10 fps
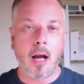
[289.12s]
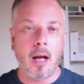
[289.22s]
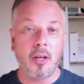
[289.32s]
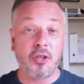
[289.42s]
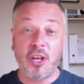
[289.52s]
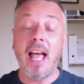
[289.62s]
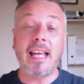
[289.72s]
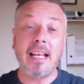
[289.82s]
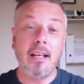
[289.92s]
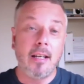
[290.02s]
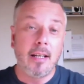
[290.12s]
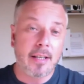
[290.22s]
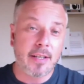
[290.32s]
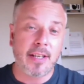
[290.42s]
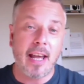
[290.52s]
Jane
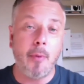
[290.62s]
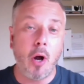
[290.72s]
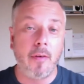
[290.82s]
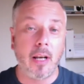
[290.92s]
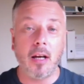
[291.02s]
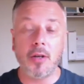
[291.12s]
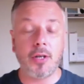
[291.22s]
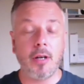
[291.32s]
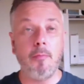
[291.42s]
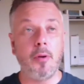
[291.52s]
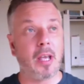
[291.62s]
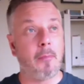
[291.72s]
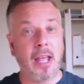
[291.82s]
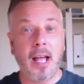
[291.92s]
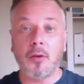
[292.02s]
is a CMO of a large company,
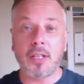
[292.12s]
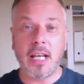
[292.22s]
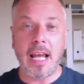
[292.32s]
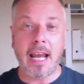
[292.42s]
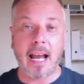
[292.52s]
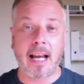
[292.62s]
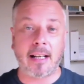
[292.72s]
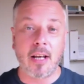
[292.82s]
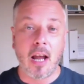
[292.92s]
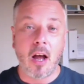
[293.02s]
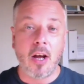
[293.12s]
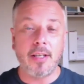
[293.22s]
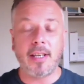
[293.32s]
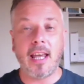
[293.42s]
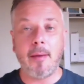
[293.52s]
PLC, and her
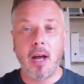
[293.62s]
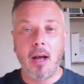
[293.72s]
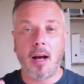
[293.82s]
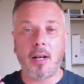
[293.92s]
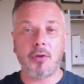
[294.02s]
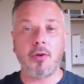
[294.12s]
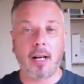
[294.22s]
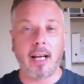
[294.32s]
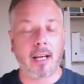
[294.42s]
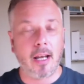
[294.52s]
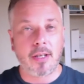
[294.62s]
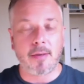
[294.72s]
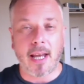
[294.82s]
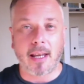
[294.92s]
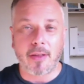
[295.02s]
team are struggling to
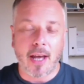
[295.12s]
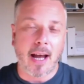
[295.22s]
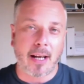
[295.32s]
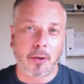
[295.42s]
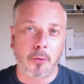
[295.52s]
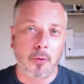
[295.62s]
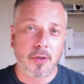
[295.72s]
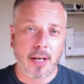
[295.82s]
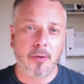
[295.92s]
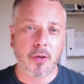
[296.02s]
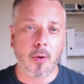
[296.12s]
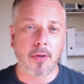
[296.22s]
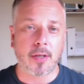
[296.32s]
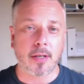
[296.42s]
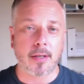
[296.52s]
make their annual sales
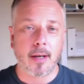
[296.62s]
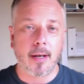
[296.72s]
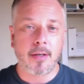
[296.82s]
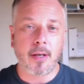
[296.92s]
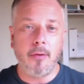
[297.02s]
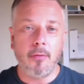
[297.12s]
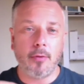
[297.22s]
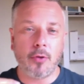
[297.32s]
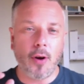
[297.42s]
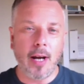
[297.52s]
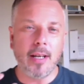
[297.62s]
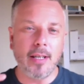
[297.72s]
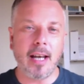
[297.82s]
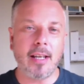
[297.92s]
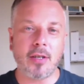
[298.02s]
quotas. So try and
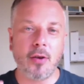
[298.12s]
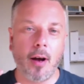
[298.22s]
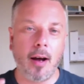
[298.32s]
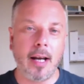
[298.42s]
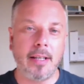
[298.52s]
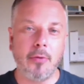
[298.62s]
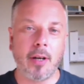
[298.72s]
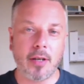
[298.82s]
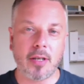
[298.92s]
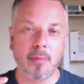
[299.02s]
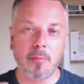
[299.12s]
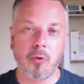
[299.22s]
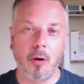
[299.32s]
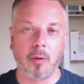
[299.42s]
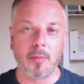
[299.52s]
condense your ideal customer's
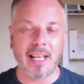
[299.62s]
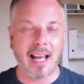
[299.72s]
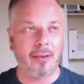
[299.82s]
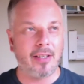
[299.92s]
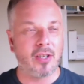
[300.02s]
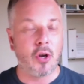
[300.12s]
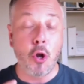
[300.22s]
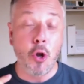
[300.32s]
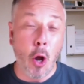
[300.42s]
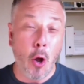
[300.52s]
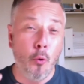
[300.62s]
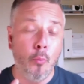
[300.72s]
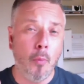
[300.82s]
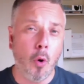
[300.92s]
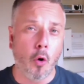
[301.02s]
problems down into no
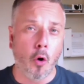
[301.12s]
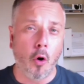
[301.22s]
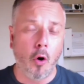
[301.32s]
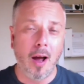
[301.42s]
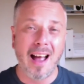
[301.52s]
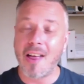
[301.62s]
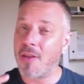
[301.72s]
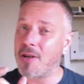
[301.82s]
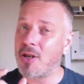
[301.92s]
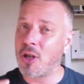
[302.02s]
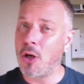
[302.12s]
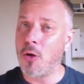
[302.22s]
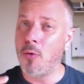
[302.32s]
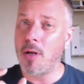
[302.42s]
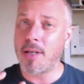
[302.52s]
more than
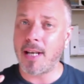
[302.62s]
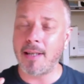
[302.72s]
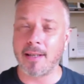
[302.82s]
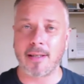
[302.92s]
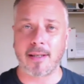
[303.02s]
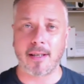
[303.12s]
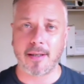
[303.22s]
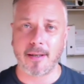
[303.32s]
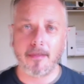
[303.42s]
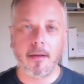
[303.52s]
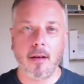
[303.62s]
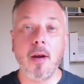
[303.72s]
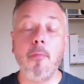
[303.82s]
2 sentences. Number